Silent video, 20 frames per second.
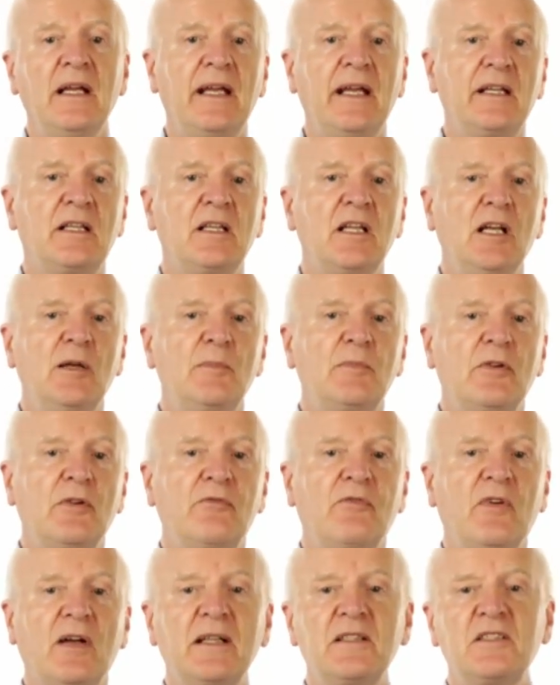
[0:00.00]
It
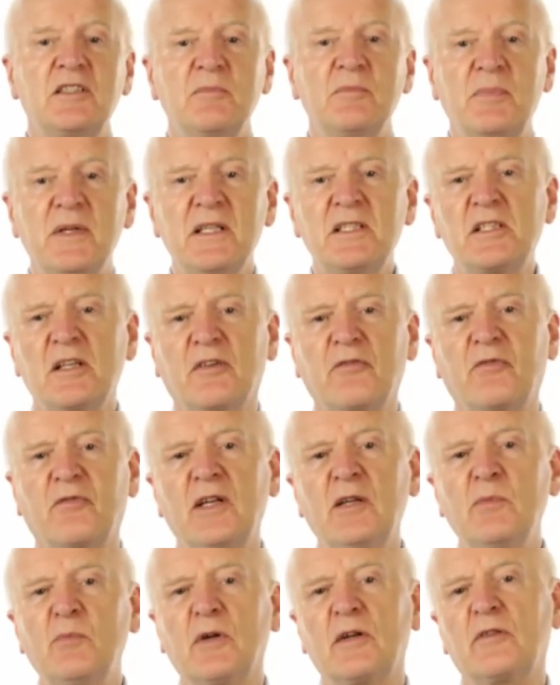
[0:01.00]
provides the basic
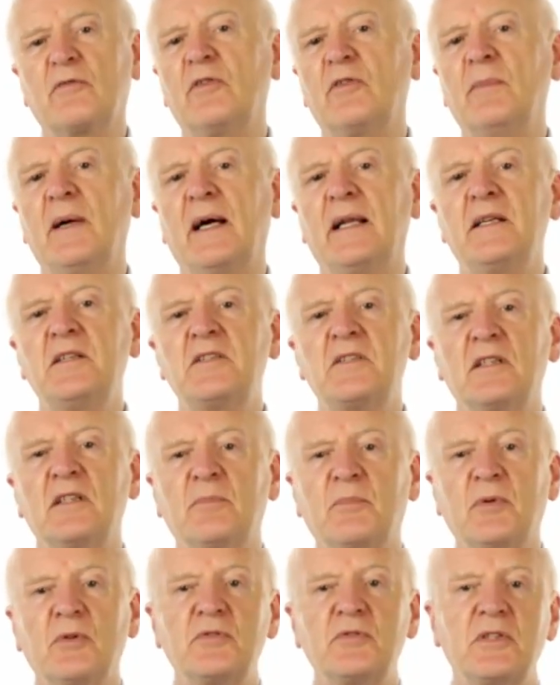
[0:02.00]
framework for managing the
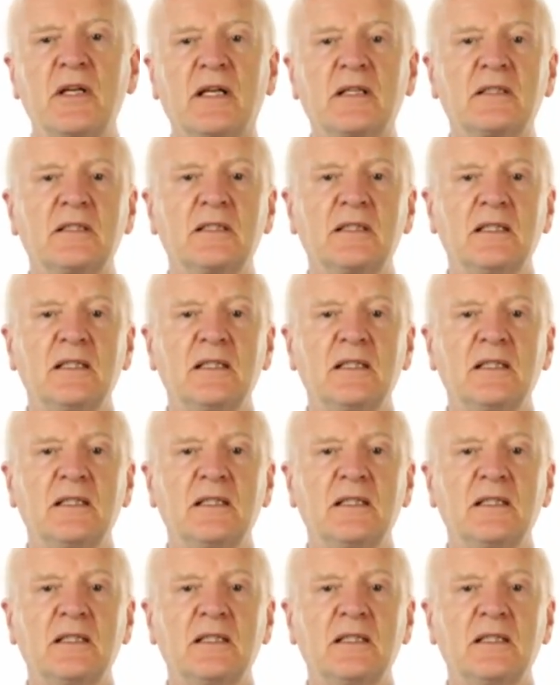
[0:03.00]
project.